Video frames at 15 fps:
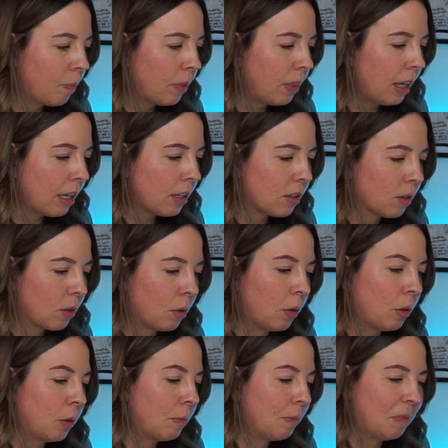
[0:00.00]
Let's
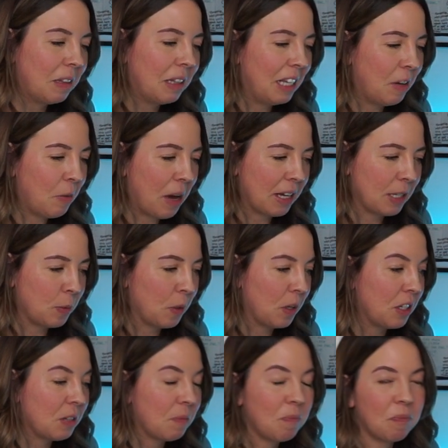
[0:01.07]
go Lee
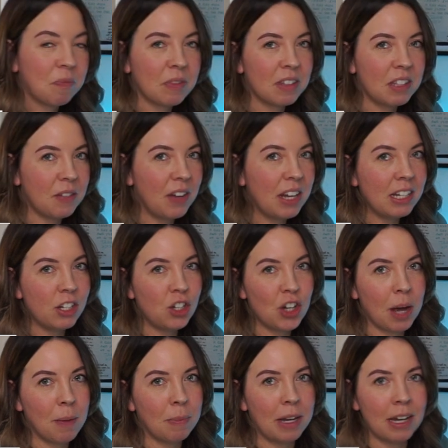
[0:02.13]
Westwood, defending
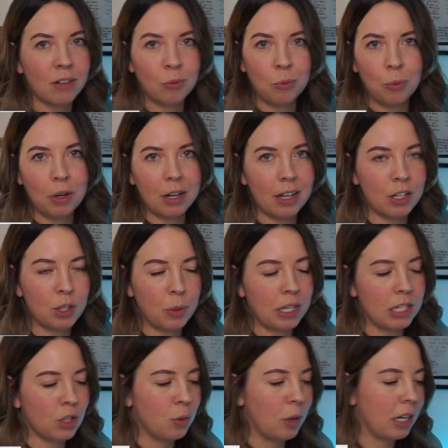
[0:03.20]
champion, won it in
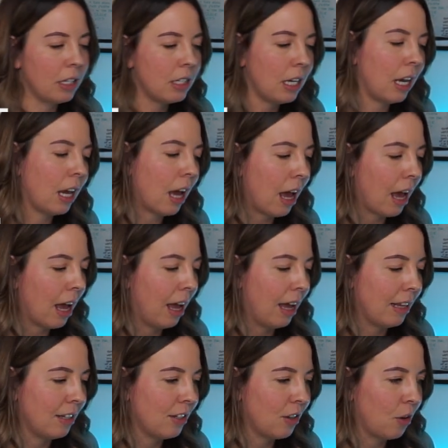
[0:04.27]
2020
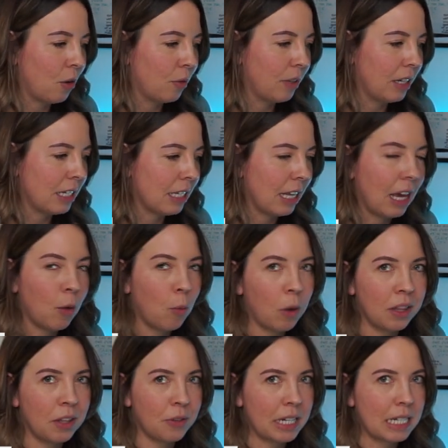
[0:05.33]
and obviously
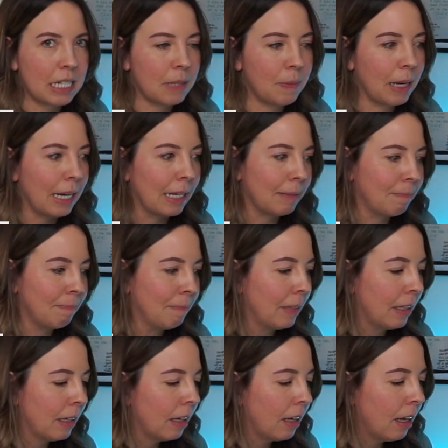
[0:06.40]
won the race to Dubai.
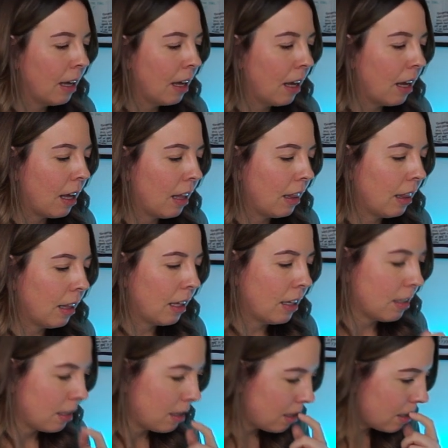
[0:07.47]

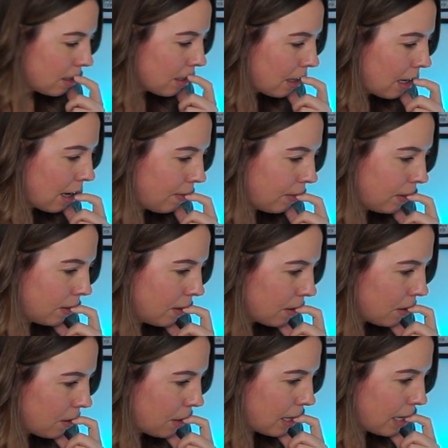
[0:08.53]
Let's have a look
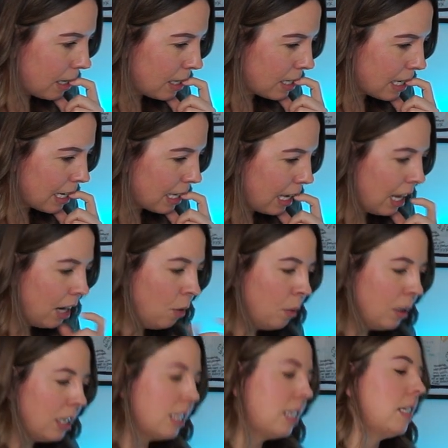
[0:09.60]
who else. I kind of
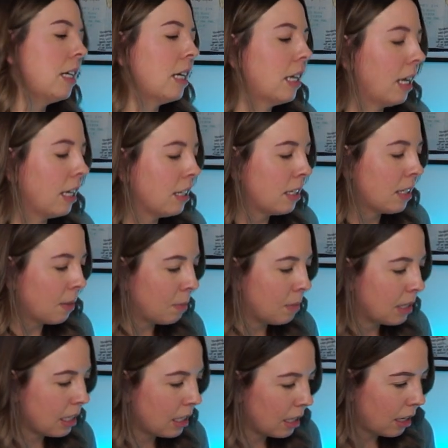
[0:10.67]
want to stick in
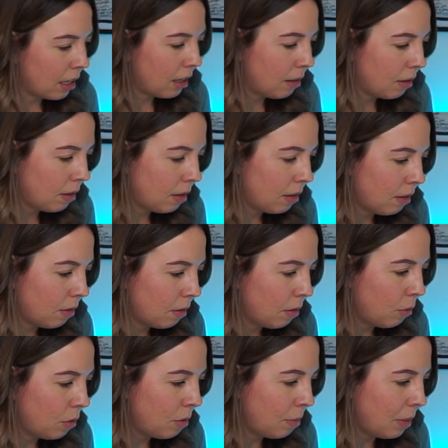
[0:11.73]
somebody that
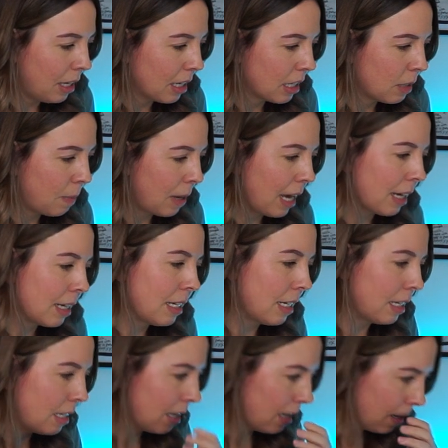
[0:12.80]
would be
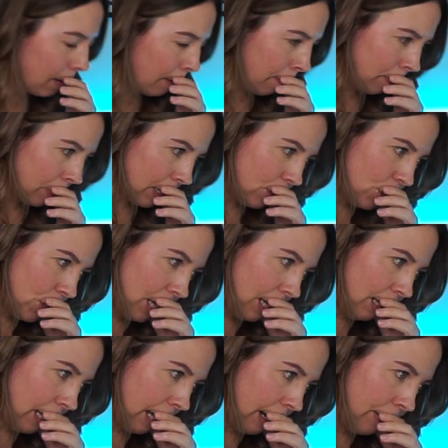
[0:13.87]
expected.
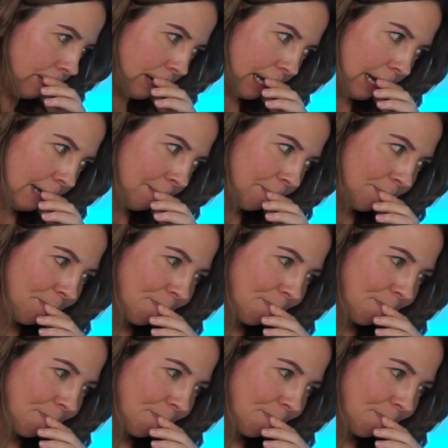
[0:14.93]
Shane Lowry.